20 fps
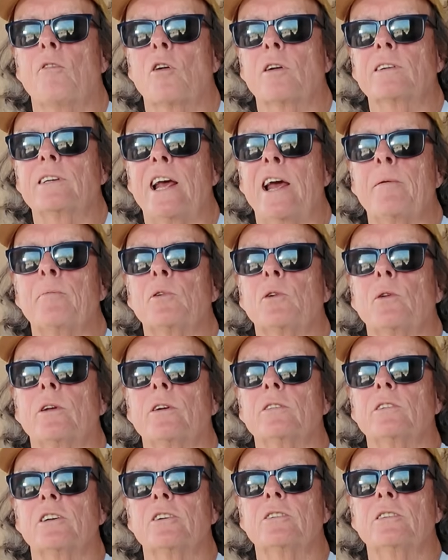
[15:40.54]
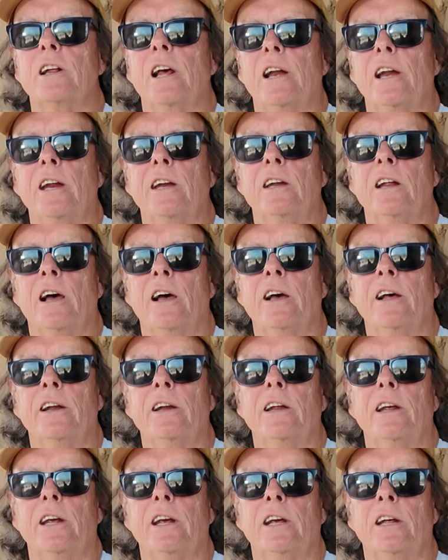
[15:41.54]
For example, there's a study
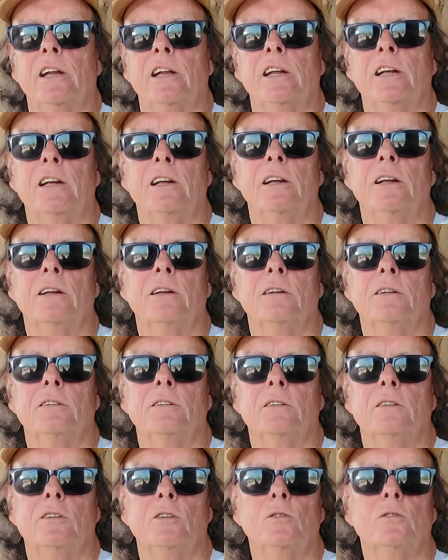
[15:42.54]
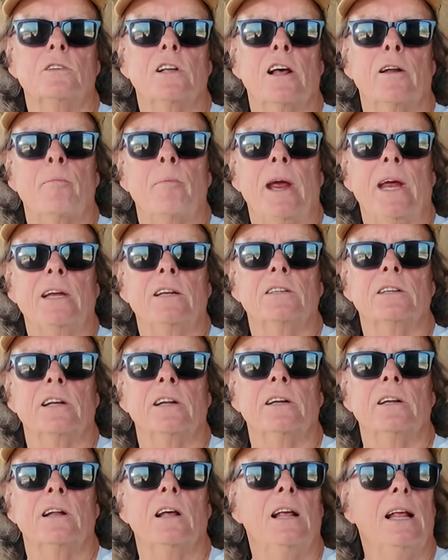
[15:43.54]
done in the Tucson
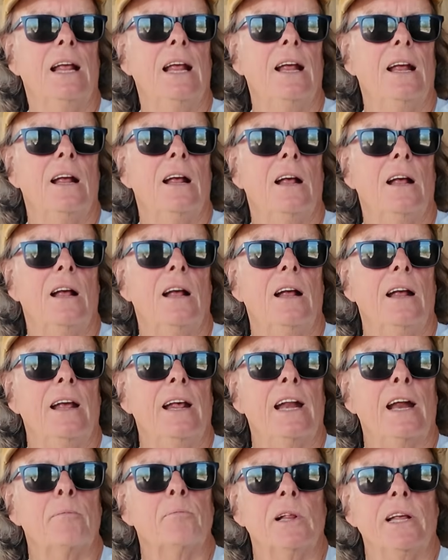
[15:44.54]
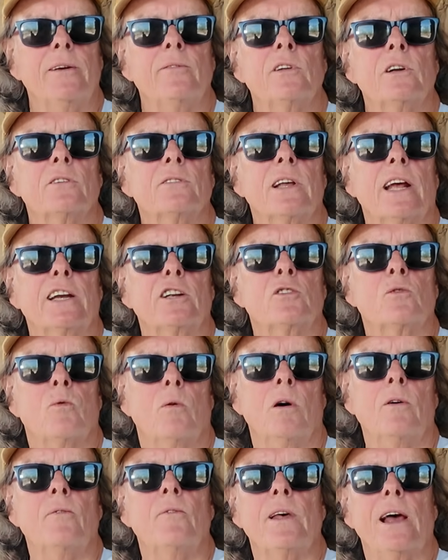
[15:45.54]
Basin, and I believe there's like
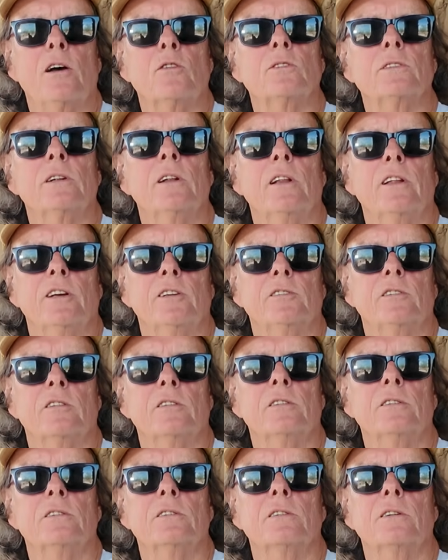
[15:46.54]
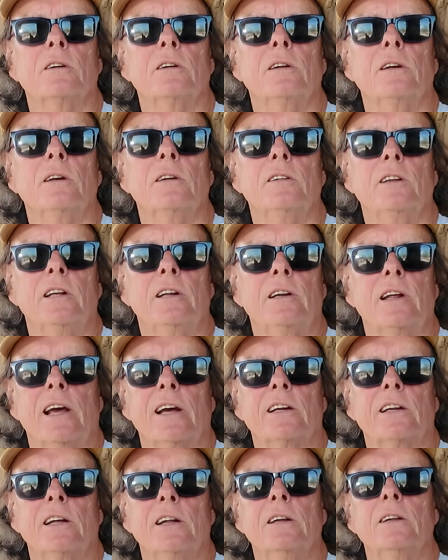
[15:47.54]
12,000 lizards
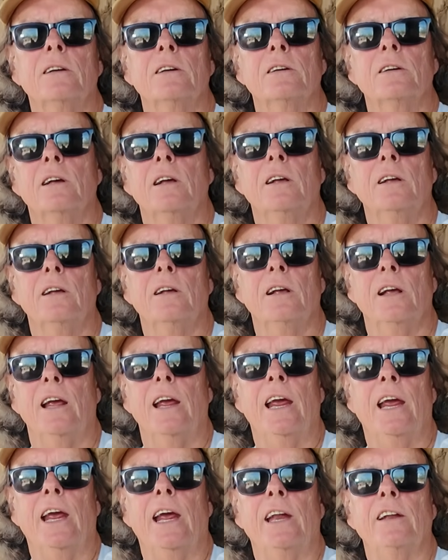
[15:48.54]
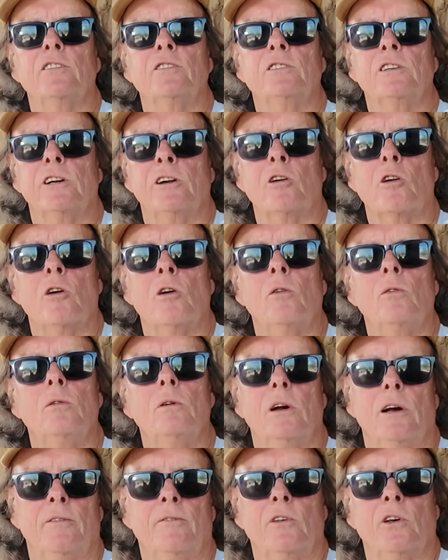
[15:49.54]
detected, and
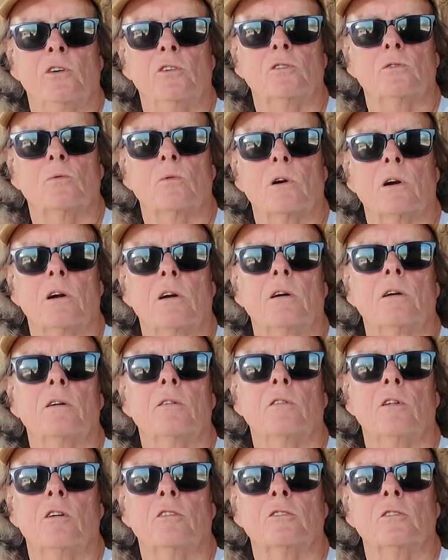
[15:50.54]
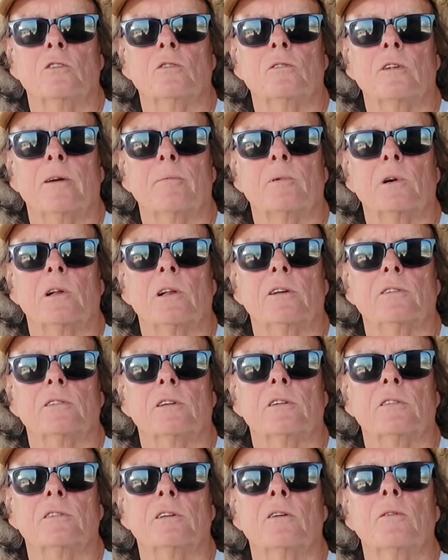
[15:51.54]
zero of those were long-nosed leopard
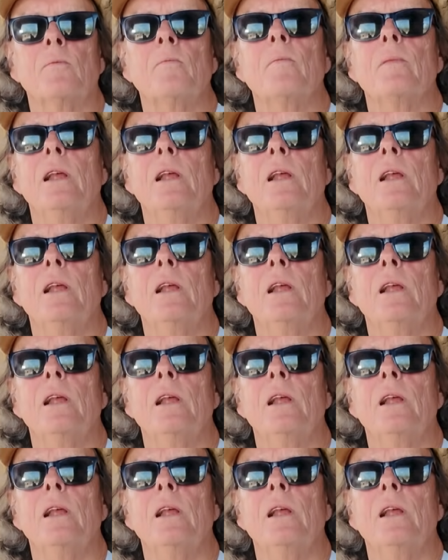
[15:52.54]
lizards.